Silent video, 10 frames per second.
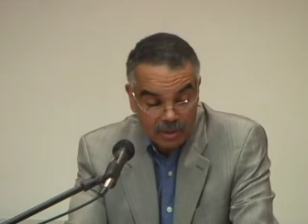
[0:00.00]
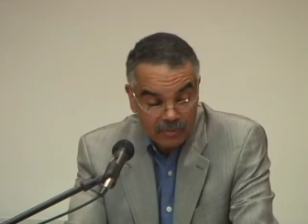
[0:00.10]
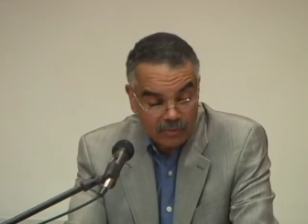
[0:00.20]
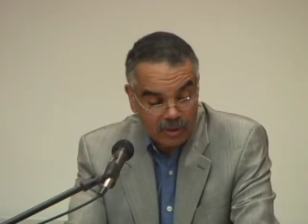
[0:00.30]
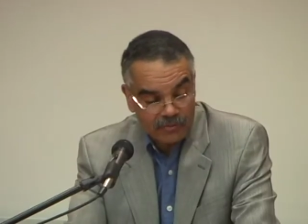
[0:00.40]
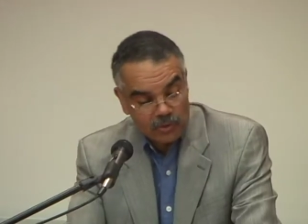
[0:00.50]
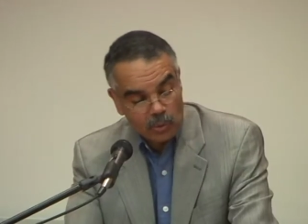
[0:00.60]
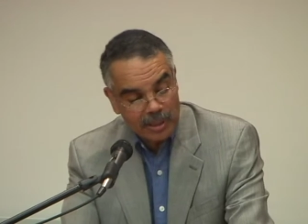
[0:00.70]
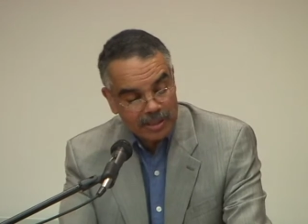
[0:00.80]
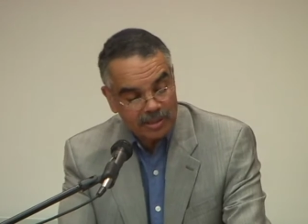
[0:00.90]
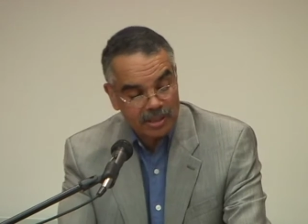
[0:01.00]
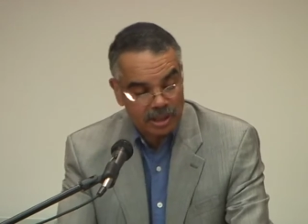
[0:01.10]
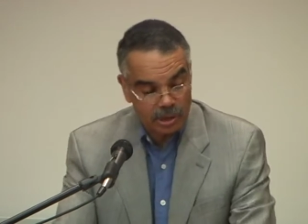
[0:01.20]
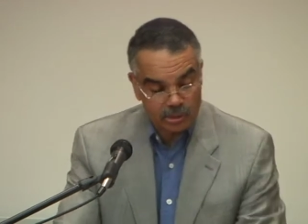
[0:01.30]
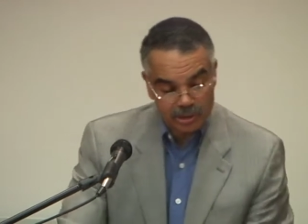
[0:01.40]
For a few weeks, the
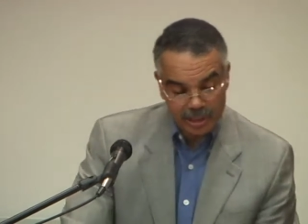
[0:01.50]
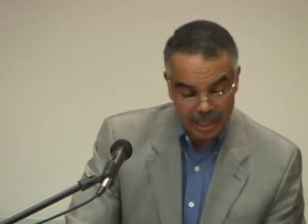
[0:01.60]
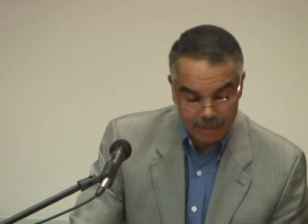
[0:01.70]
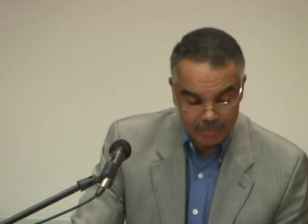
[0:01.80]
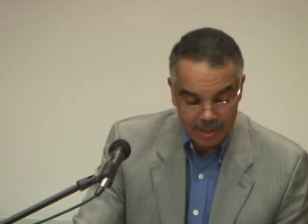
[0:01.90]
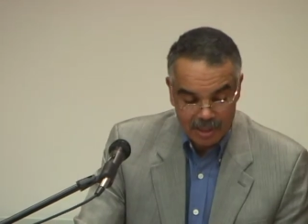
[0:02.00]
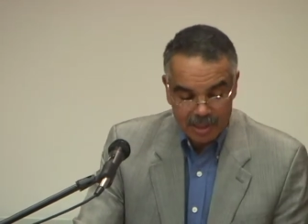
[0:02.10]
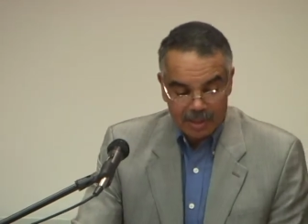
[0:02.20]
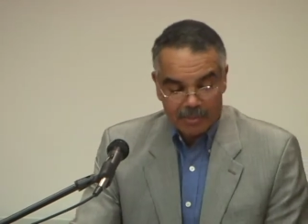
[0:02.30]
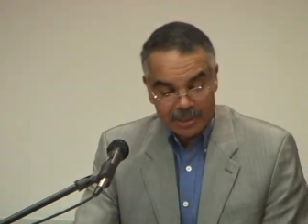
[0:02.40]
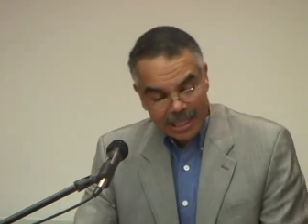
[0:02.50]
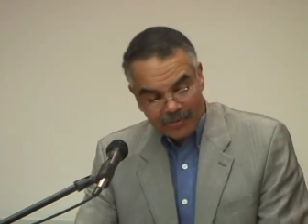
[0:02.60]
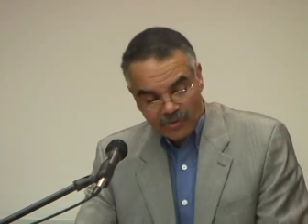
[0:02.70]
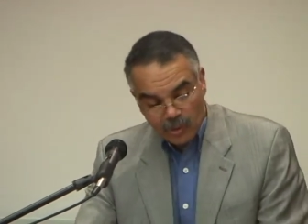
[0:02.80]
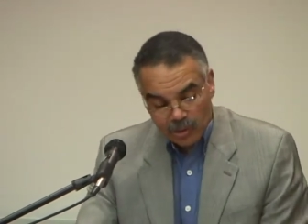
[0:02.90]
children came, but then
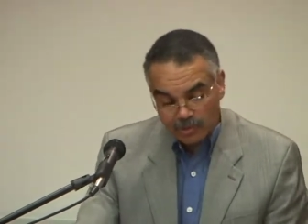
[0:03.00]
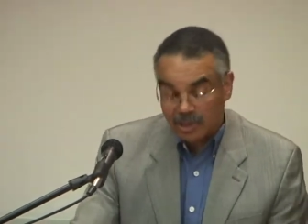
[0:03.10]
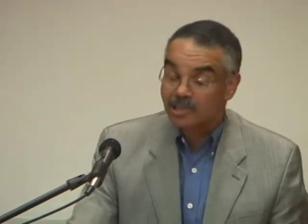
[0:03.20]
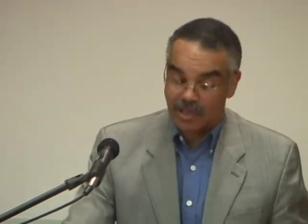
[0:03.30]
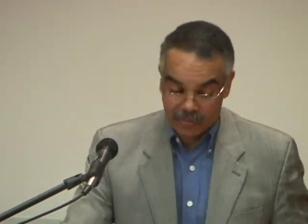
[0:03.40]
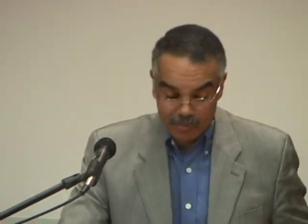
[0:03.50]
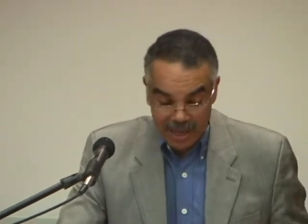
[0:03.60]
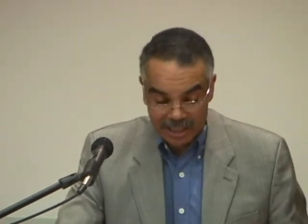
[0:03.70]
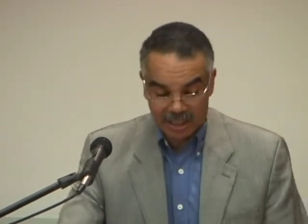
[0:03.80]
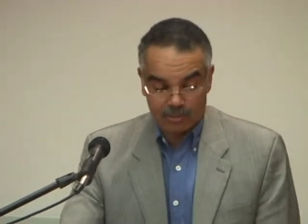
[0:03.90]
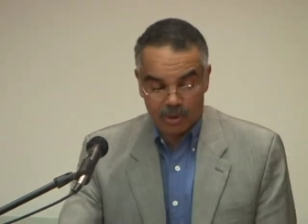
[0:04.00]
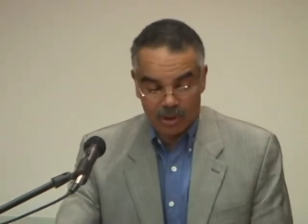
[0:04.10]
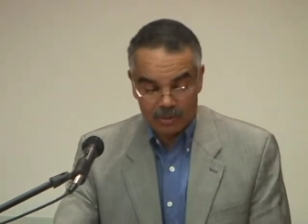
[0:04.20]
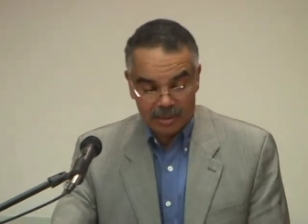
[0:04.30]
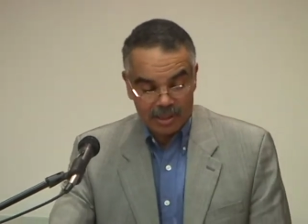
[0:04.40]
a few of them discovered
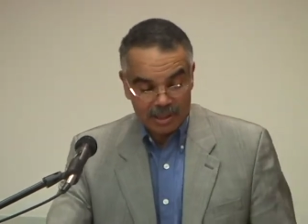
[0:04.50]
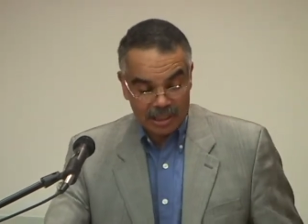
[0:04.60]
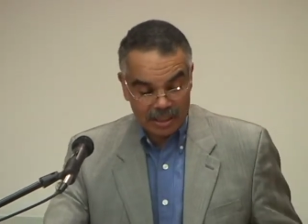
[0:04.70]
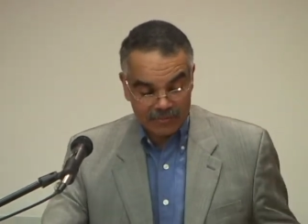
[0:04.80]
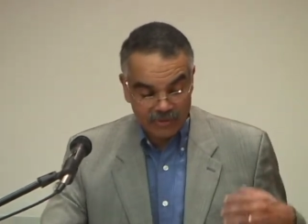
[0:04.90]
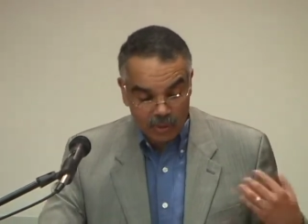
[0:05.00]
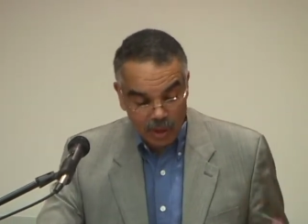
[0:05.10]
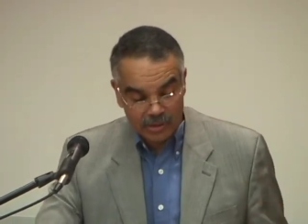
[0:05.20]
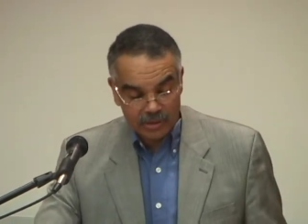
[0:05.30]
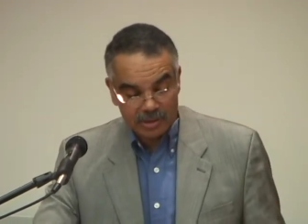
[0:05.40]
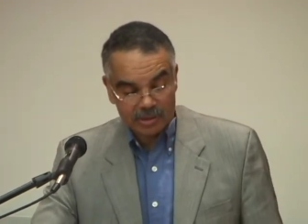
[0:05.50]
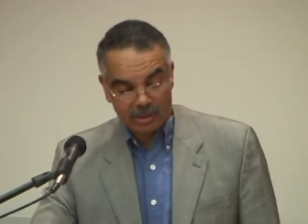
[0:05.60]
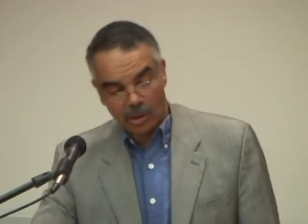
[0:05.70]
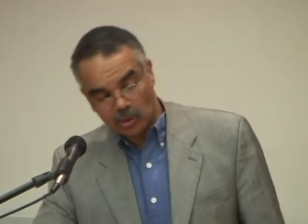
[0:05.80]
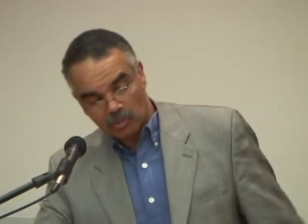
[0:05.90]
basketball then a few others, the
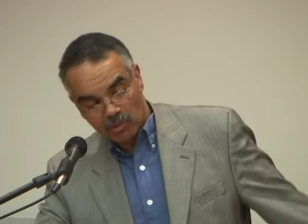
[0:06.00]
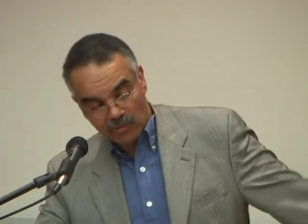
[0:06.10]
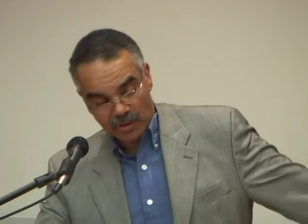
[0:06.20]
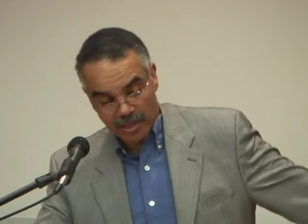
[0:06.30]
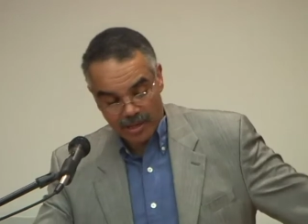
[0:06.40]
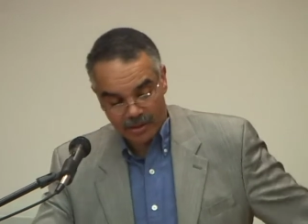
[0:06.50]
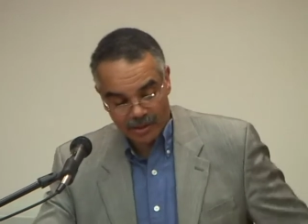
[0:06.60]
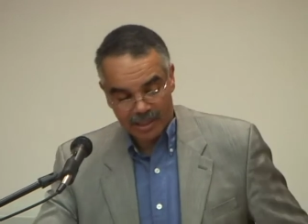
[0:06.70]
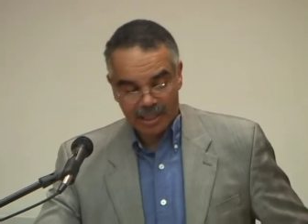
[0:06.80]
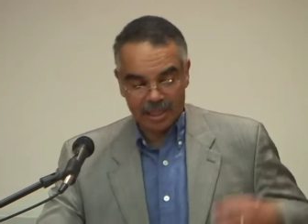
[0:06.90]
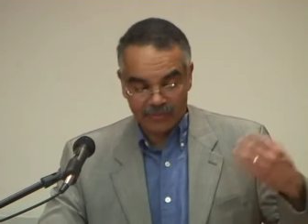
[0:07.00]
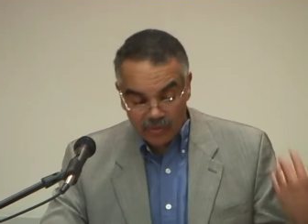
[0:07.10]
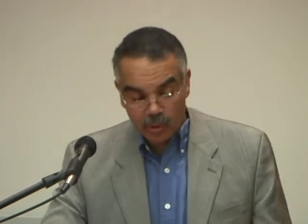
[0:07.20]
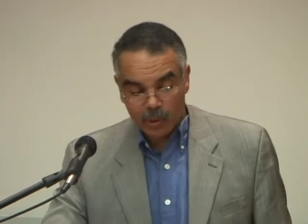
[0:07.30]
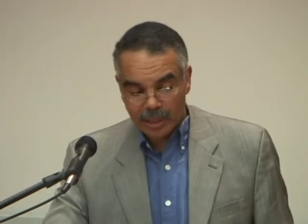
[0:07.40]
local movie theater. In a
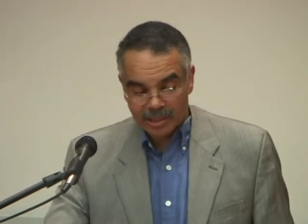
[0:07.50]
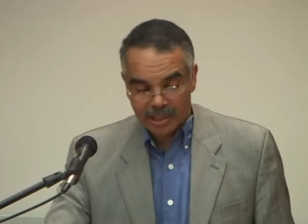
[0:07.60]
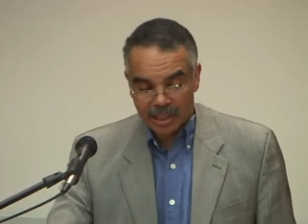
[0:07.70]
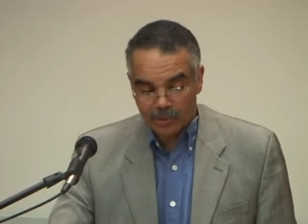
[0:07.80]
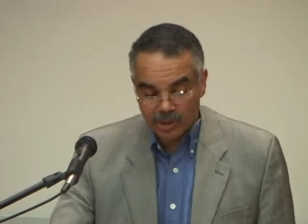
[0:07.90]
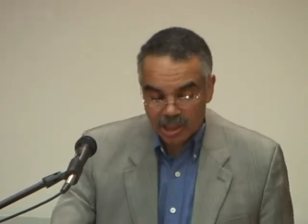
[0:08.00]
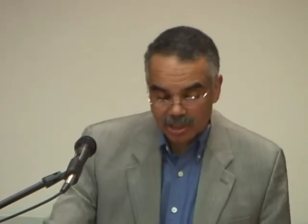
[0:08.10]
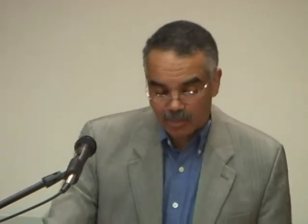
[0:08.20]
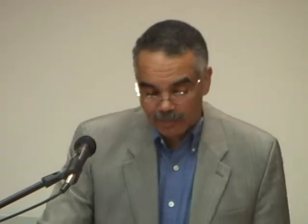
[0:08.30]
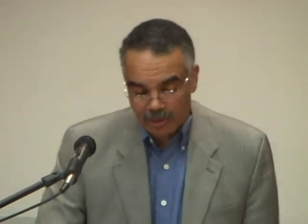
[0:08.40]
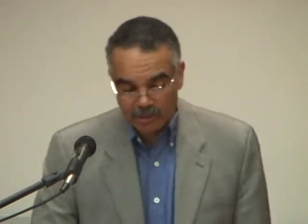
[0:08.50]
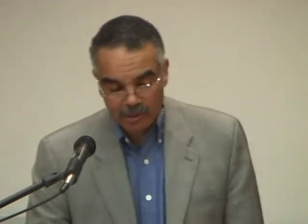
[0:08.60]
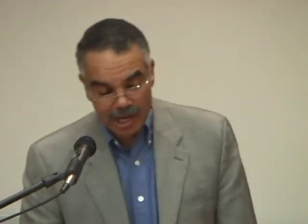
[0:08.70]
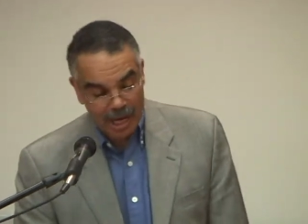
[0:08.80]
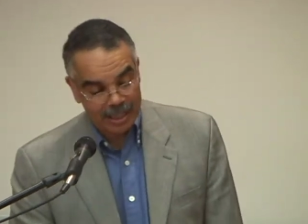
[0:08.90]
few weeks, it was just my brother
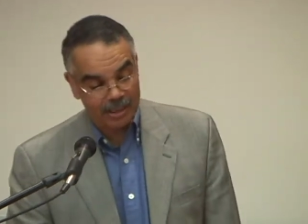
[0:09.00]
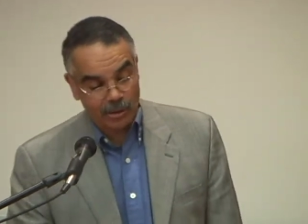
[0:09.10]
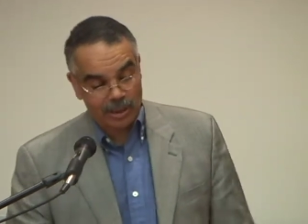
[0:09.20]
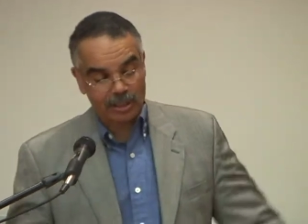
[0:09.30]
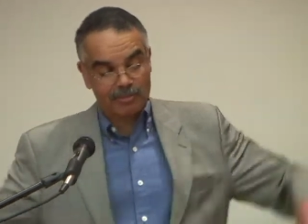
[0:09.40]
and I learning